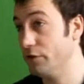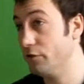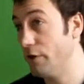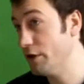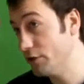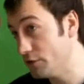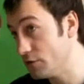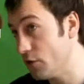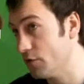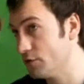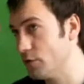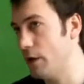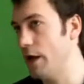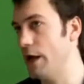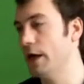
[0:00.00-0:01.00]
you know, create new
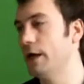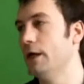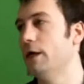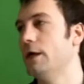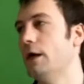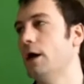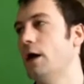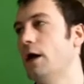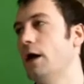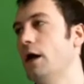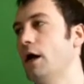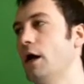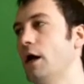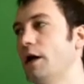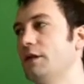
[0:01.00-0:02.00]
software.
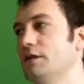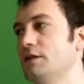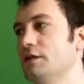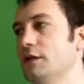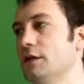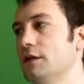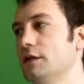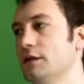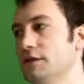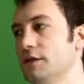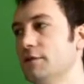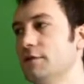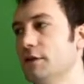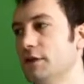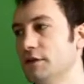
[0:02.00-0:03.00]
And it seemed, it
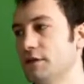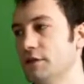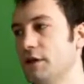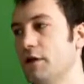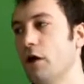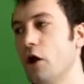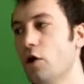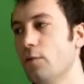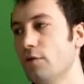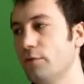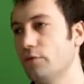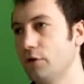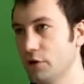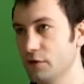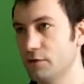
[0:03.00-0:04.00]
seemed that this kind of
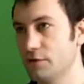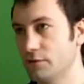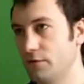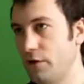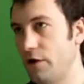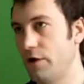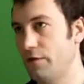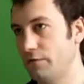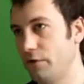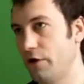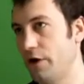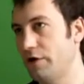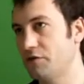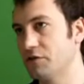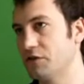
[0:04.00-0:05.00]
open approach was very,
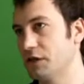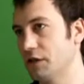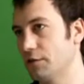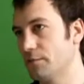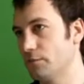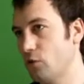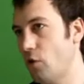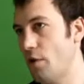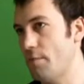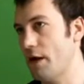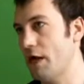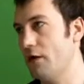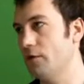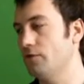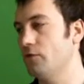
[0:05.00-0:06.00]
very interesting and
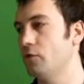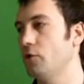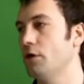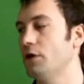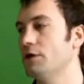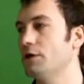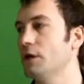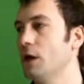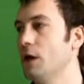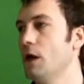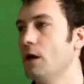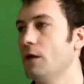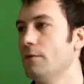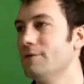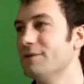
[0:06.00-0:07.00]
quite powerful one.
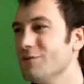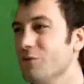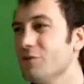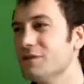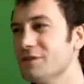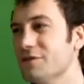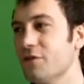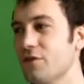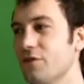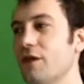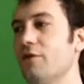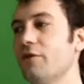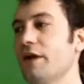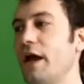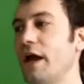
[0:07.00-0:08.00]
I mean, also in
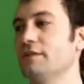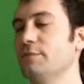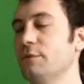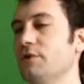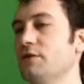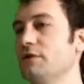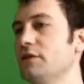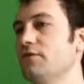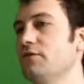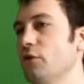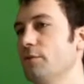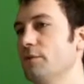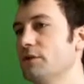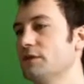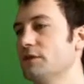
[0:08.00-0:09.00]
theory, it has been the
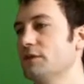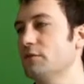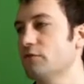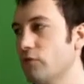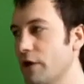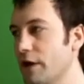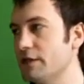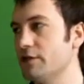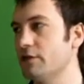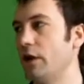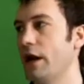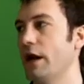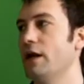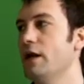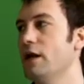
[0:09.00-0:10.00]
default. I mean, just to
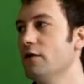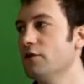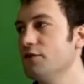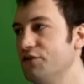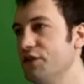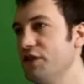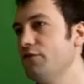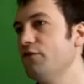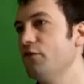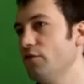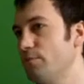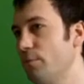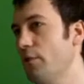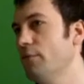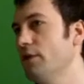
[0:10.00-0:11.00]
reiterate, the
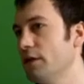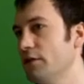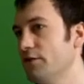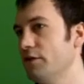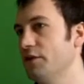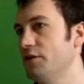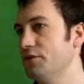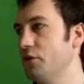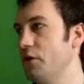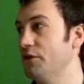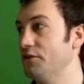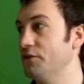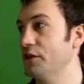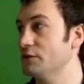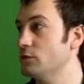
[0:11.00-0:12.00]
default of publicly funded
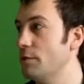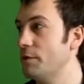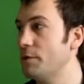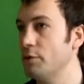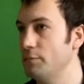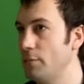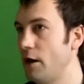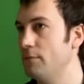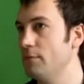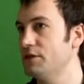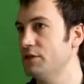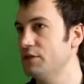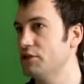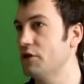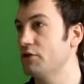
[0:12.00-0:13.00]
science, you know, that's why people
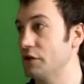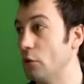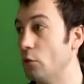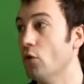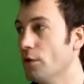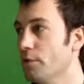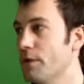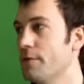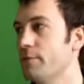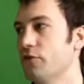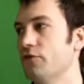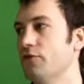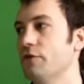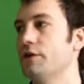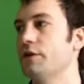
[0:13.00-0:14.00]
publish in journals and want
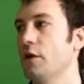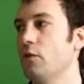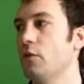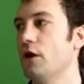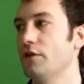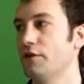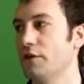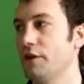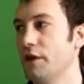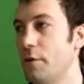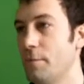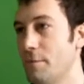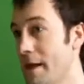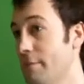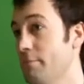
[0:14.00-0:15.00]
people to read their work. You know, they
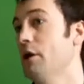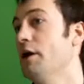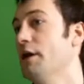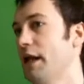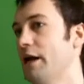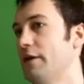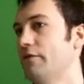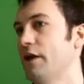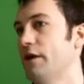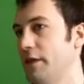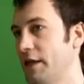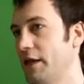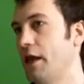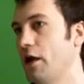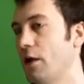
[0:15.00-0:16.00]
don't make money out of
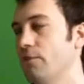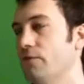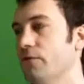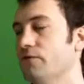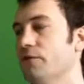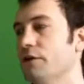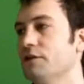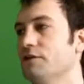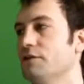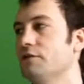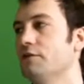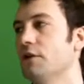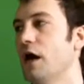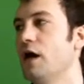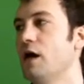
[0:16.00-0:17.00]
that. They get upfront funded
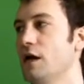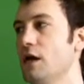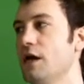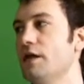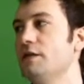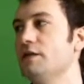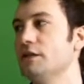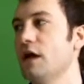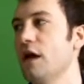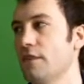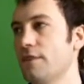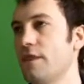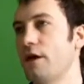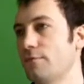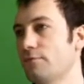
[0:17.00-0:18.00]
to do that. Is
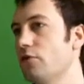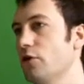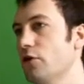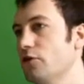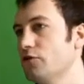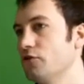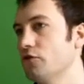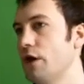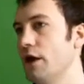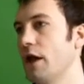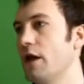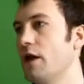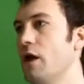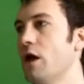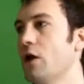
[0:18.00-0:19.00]
that approach
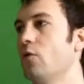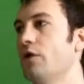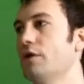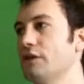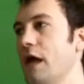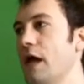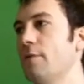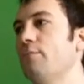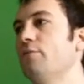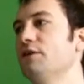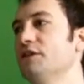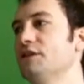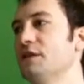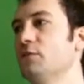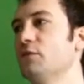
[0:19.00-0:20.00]
already? What has
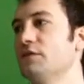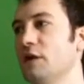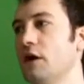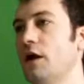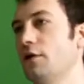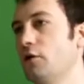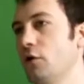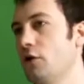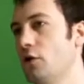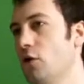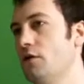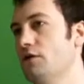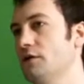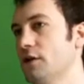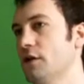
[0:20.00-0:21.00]
happened is that we've slightly got
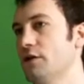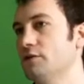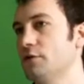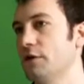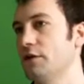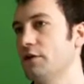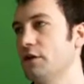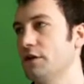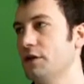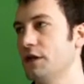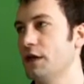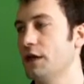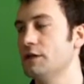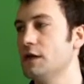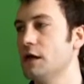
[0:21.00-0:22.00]
lost in the last 20, 30
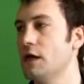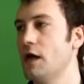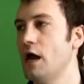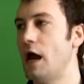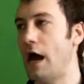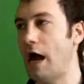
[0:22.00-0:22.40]
years